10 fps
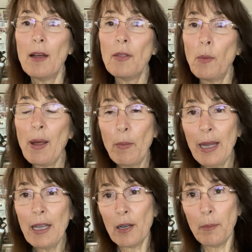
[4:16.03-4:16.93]
the way
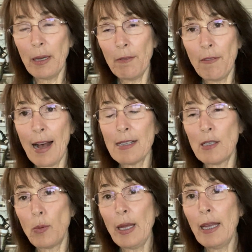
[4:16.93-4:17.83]
we intermittent
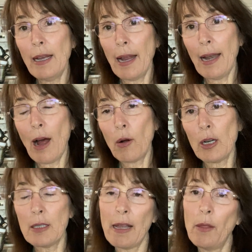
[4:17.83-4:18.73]
fast is we eat eight
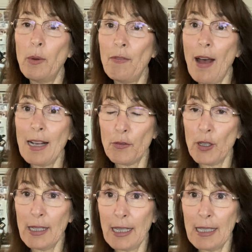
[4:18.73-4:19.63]
hours and then we fast for
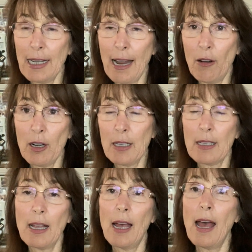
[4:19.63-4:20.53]
16 hours